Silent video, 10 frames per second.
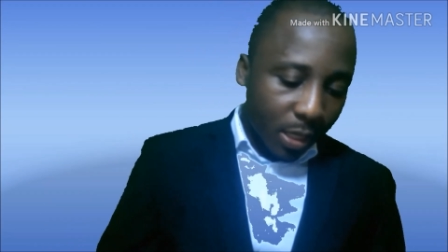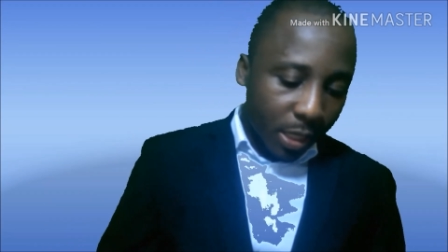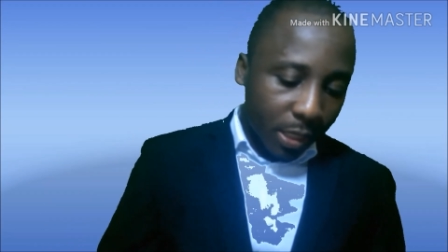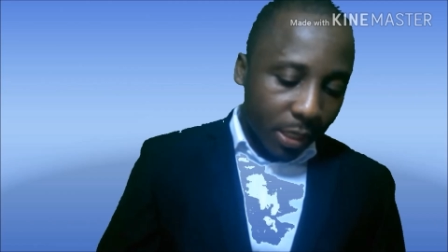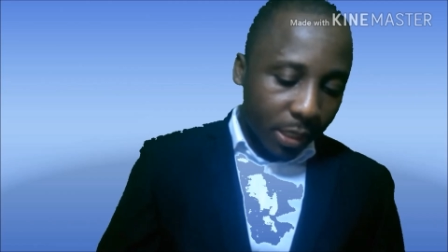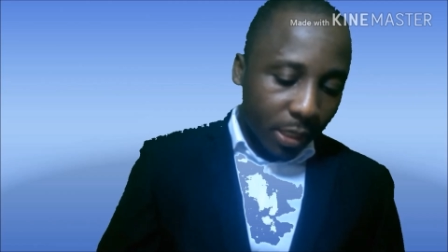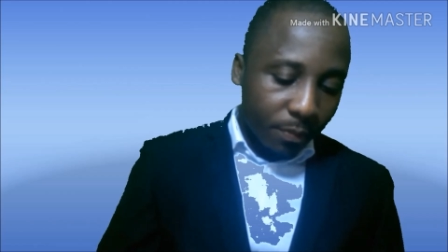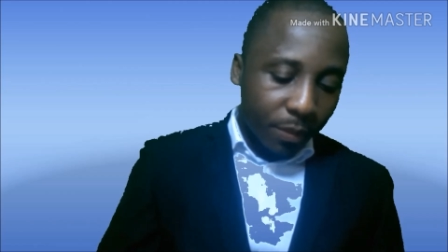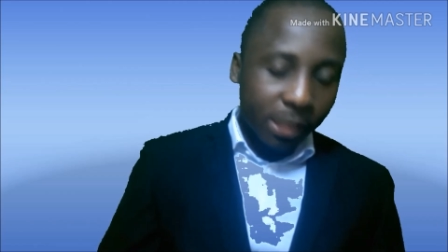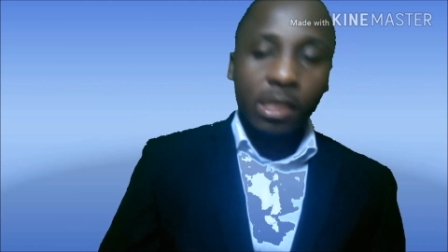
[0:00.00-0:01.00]
And then the
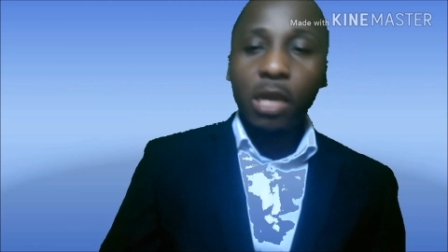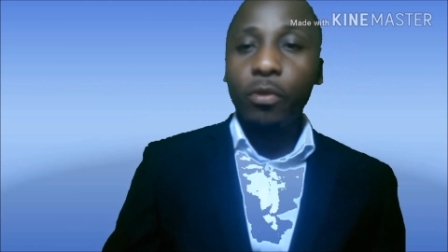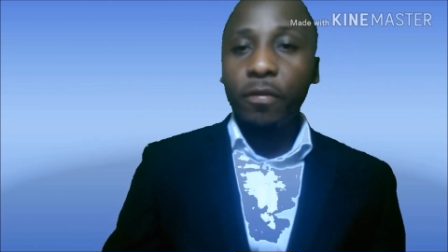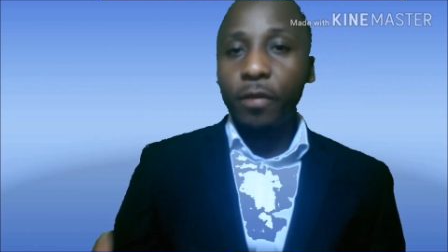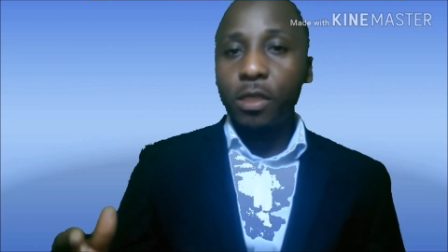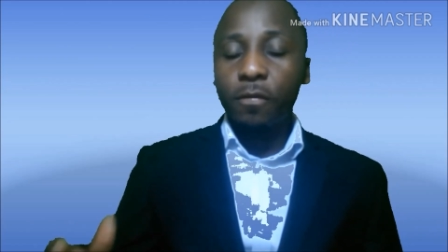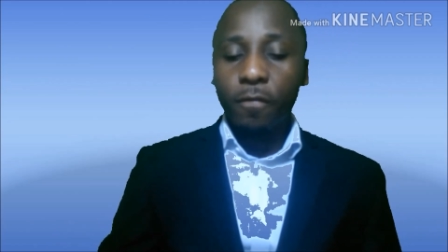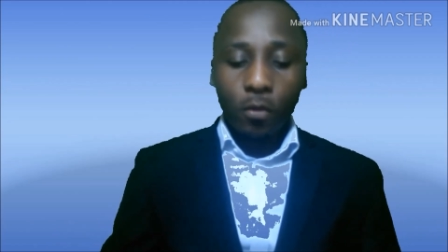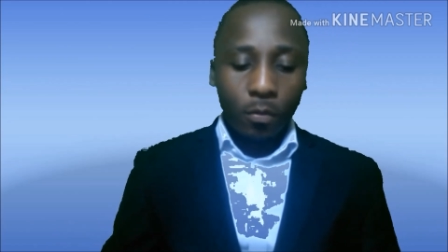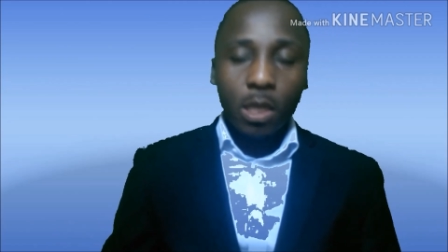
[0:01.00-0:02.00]
personal reference
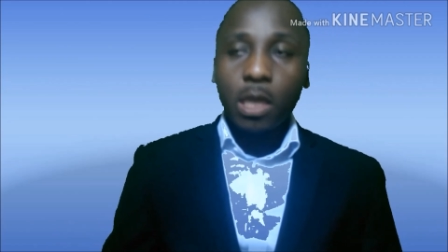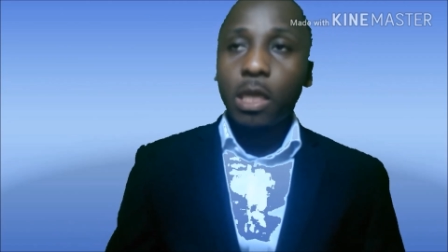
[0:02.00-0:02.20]
form.